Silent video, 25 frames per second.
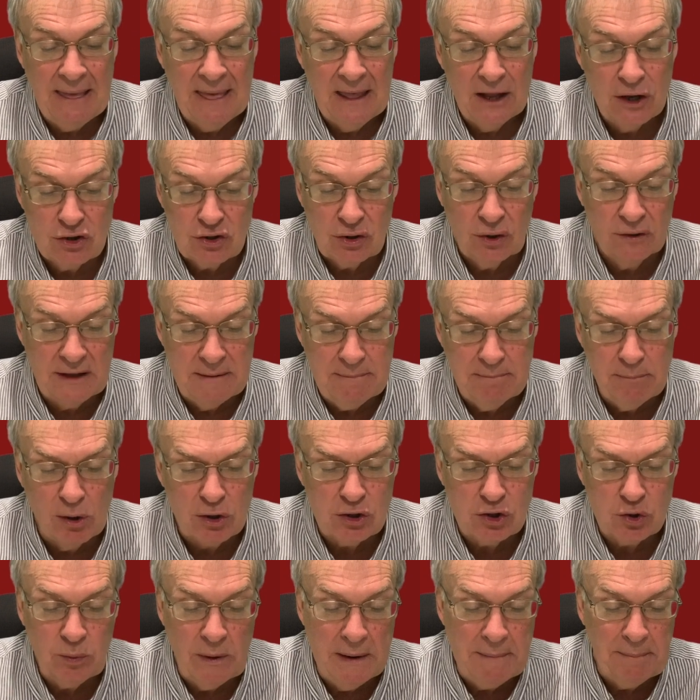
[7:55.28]
So they
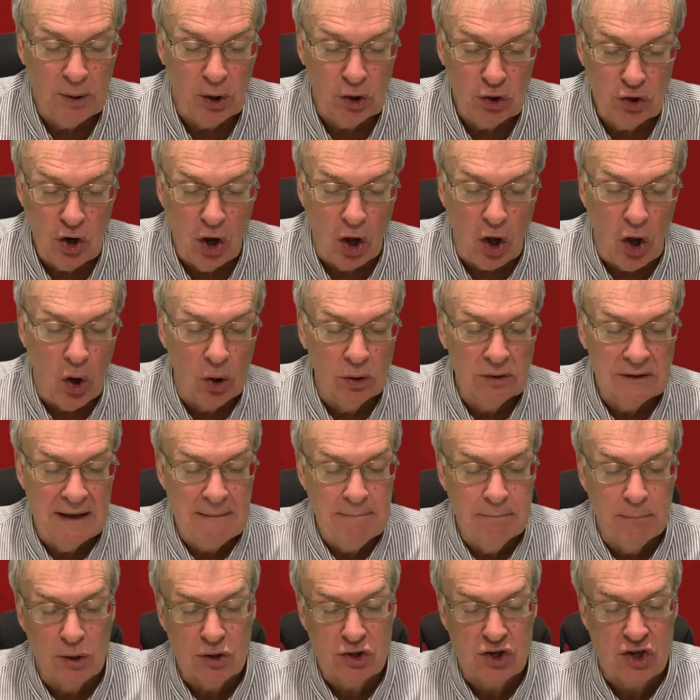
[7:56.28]
must win, but not only
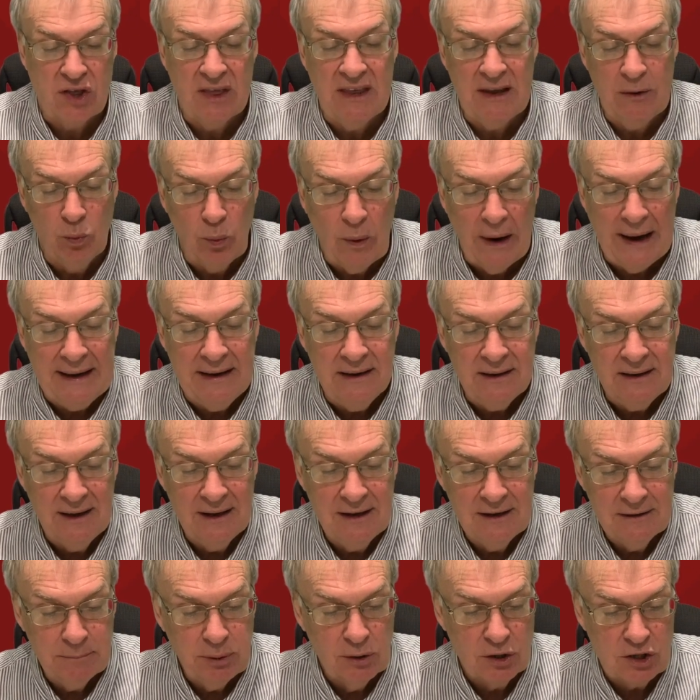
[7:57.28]
must they win,
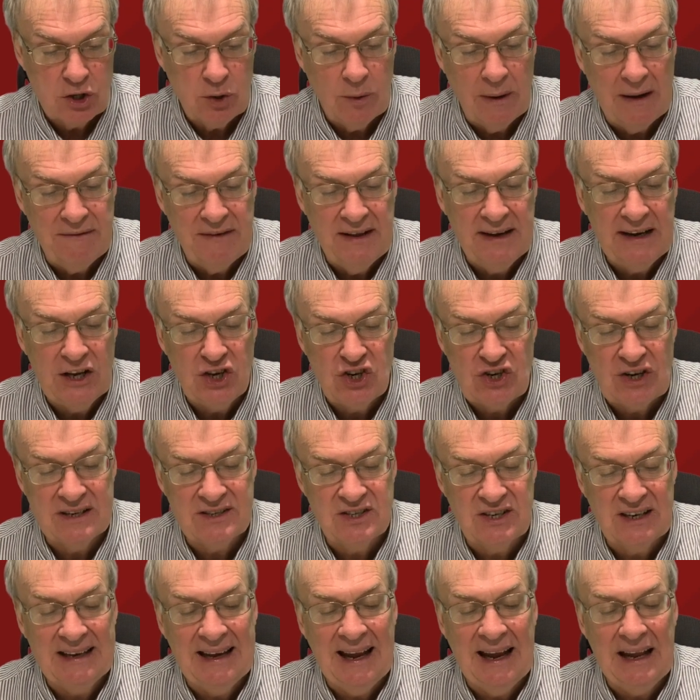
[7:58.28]
but to have any chance
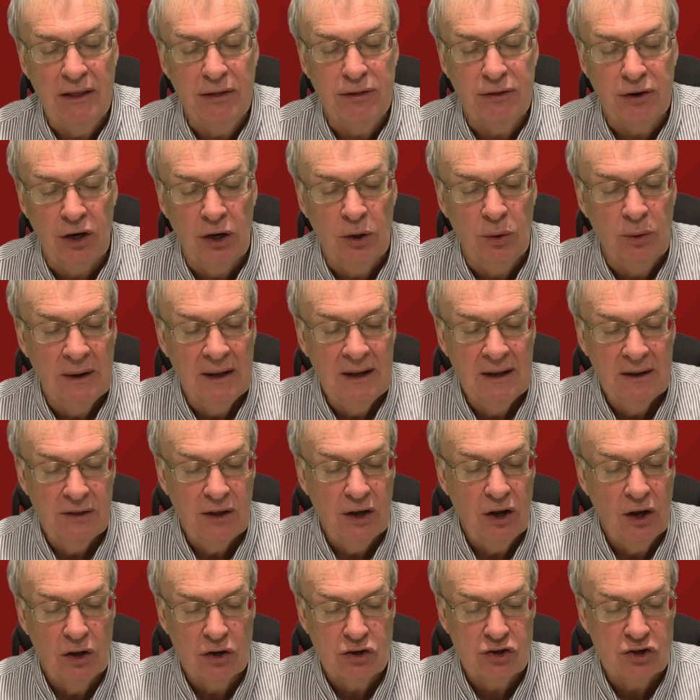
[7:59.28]
of getting through, they
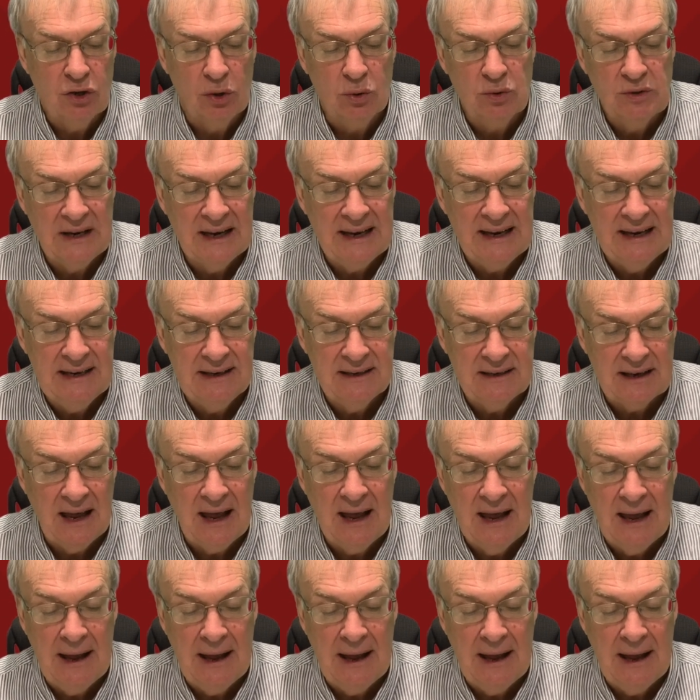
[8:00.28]
also need